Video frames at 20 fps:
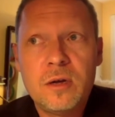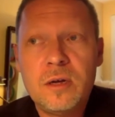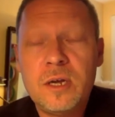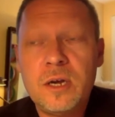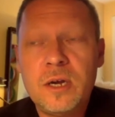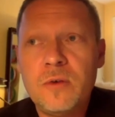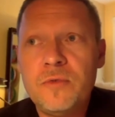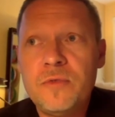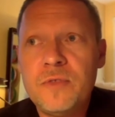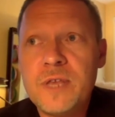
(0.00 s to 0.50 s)

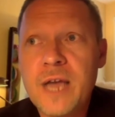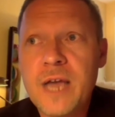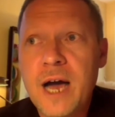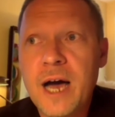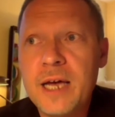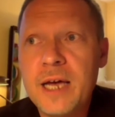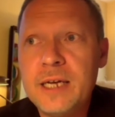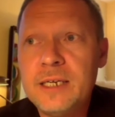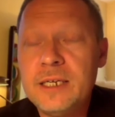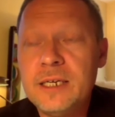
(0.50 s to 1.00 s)
you know, the
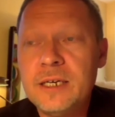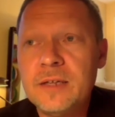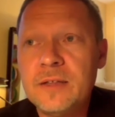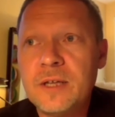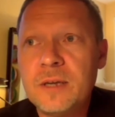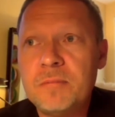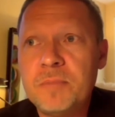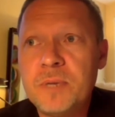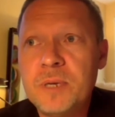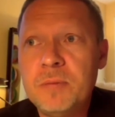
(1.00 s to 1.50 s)
idea
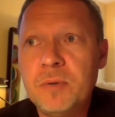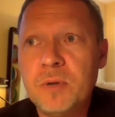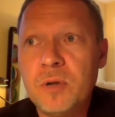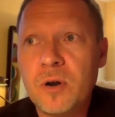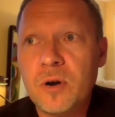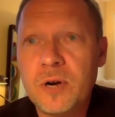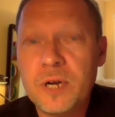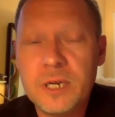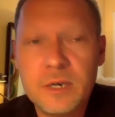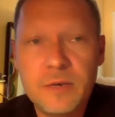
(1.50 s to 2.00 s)
that people
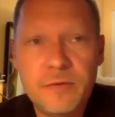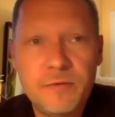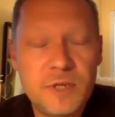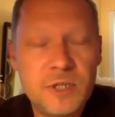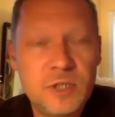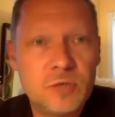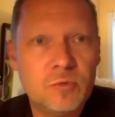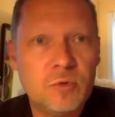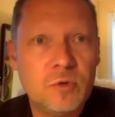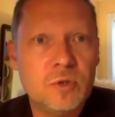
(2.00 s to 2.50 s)
are
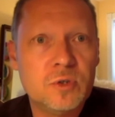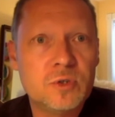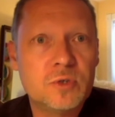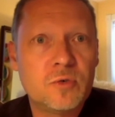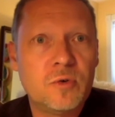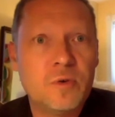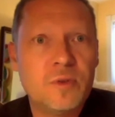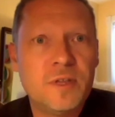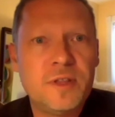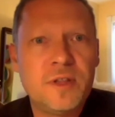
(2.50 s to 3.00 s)
individuals,
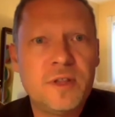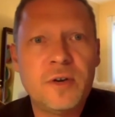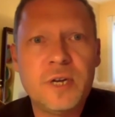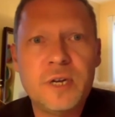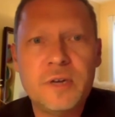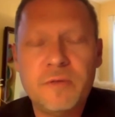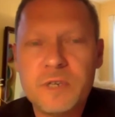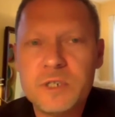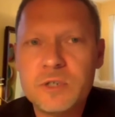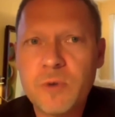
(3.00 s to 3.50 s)
or that their
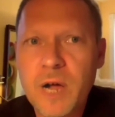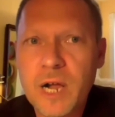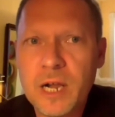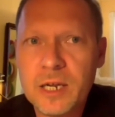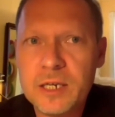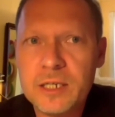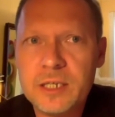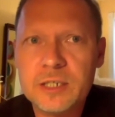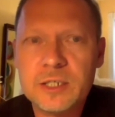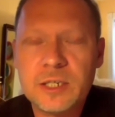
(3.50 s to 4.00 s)

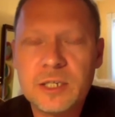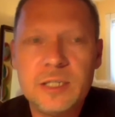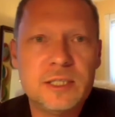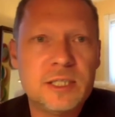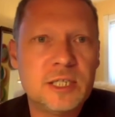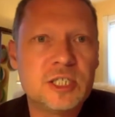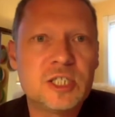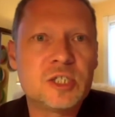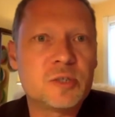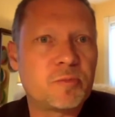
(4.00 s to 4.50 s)
individuality is
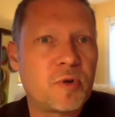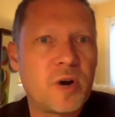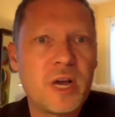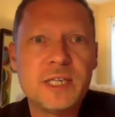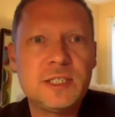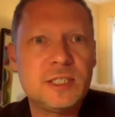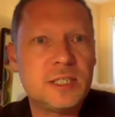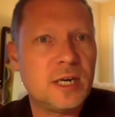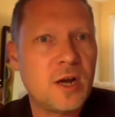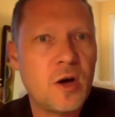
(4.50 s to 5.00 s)

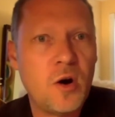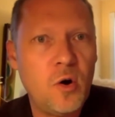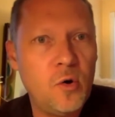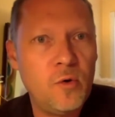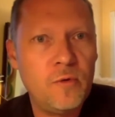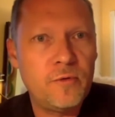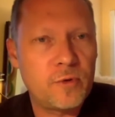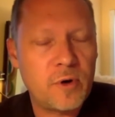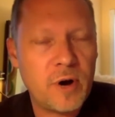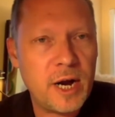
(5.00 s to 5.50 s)
expressed in a
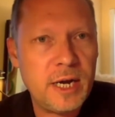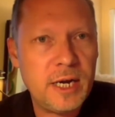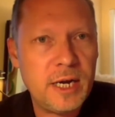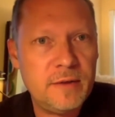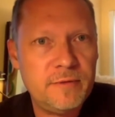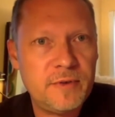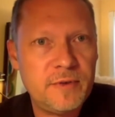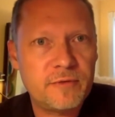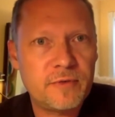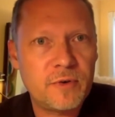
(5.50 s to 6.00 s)
whole variety
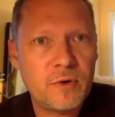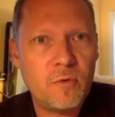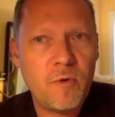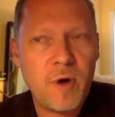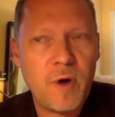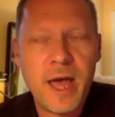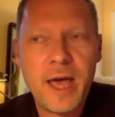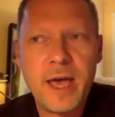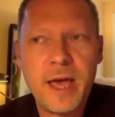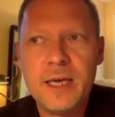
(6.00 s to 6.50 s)
of different
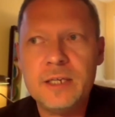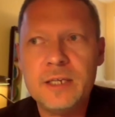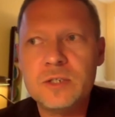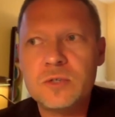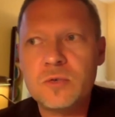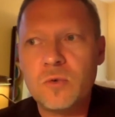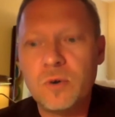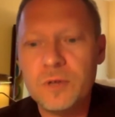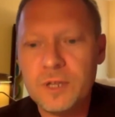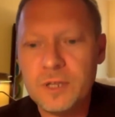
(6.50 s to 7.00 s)
ways,
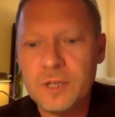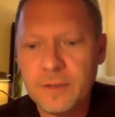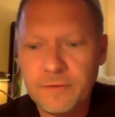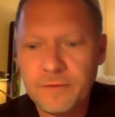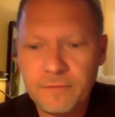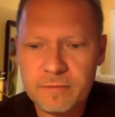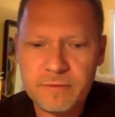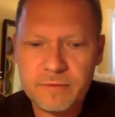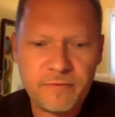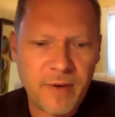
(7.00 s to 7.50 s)
or that the
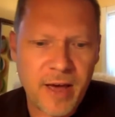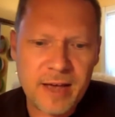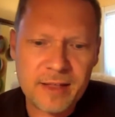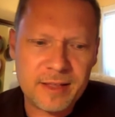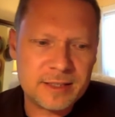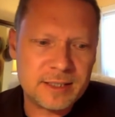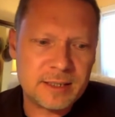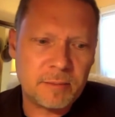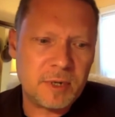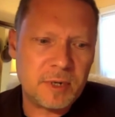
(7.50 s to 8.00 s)
fact
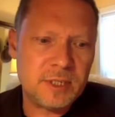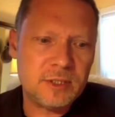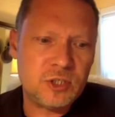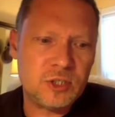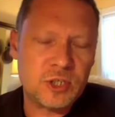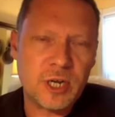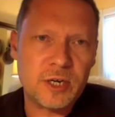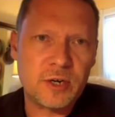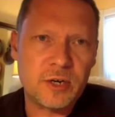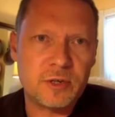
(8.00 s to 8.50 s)
that somebody's
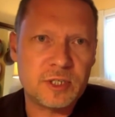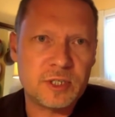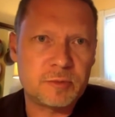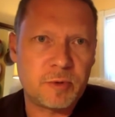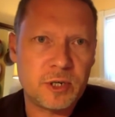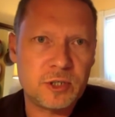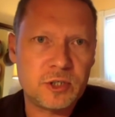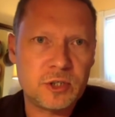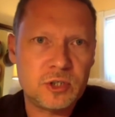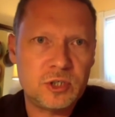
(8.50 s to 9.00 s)
gender
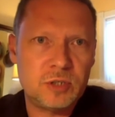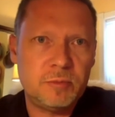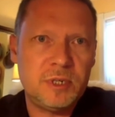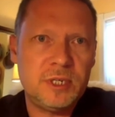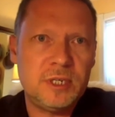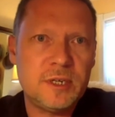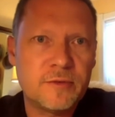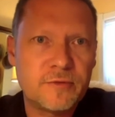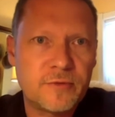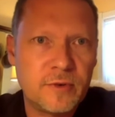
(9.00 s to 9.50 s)
expression should
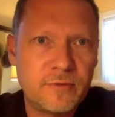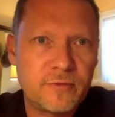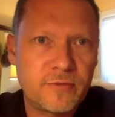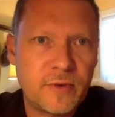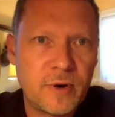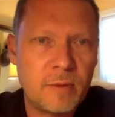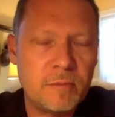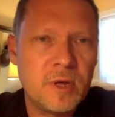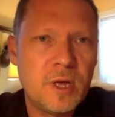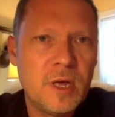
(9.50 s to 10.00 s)
be different
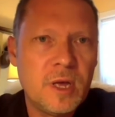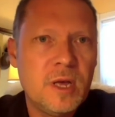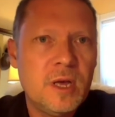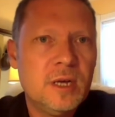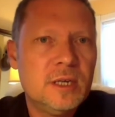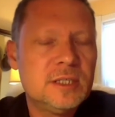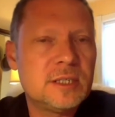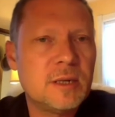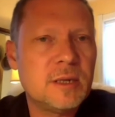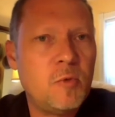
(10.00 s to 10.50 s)
from
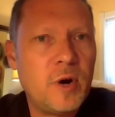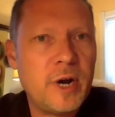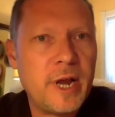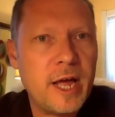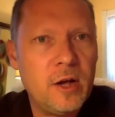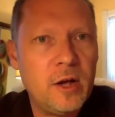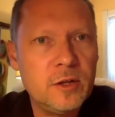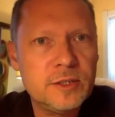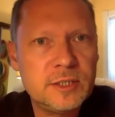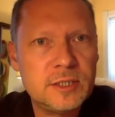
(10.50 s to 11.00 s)
someone
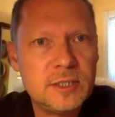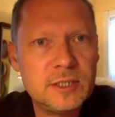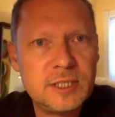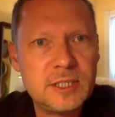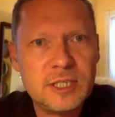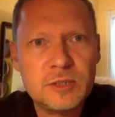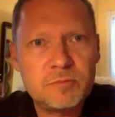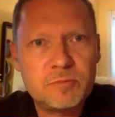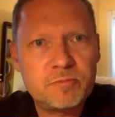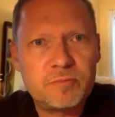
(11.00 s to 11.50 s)
else's
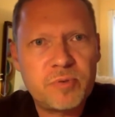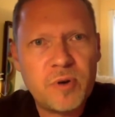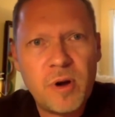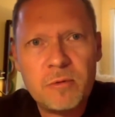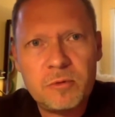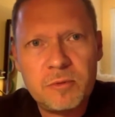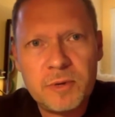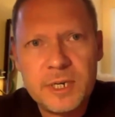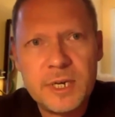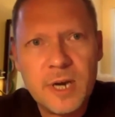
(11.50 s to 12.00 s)
is
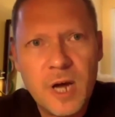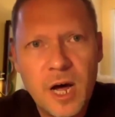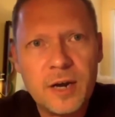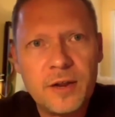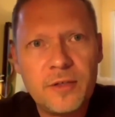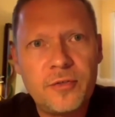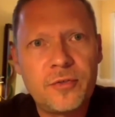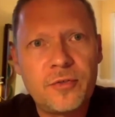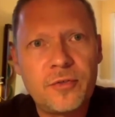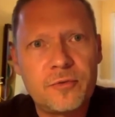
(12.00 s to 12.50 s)
probably not
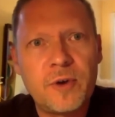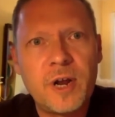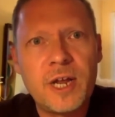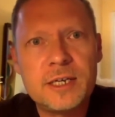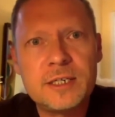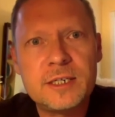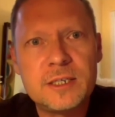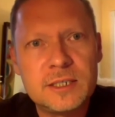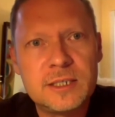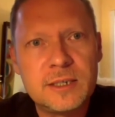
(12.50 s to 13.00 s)
a
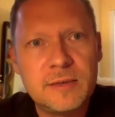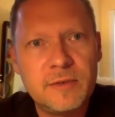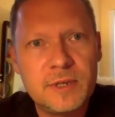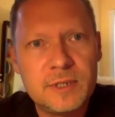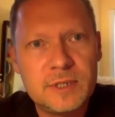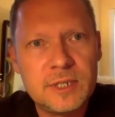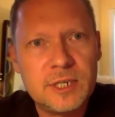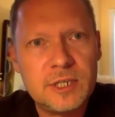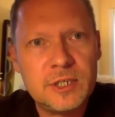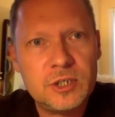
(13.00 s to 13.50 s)
threat to
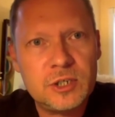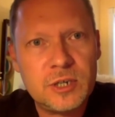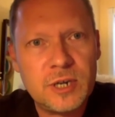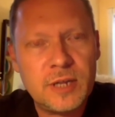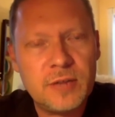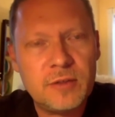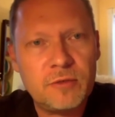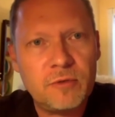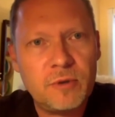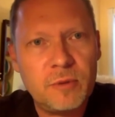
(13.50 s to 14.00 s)
civilization
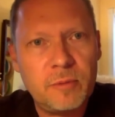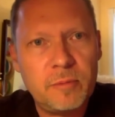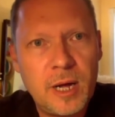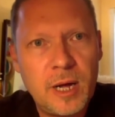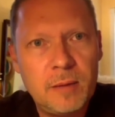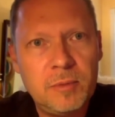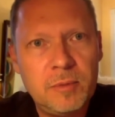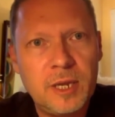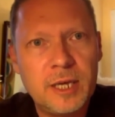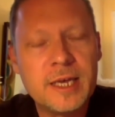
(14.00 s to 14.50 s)
and the
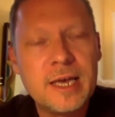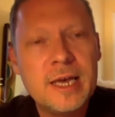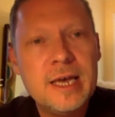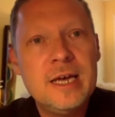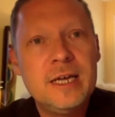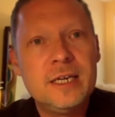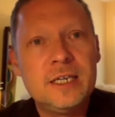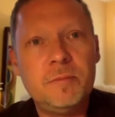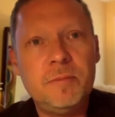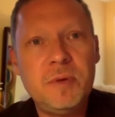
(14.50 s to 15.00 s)
republic.
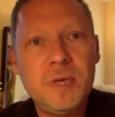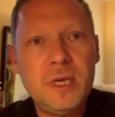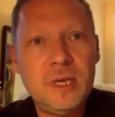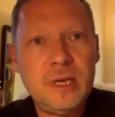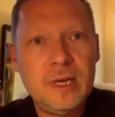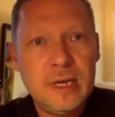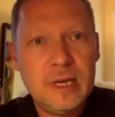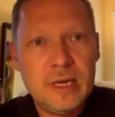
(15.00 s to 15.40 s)
To be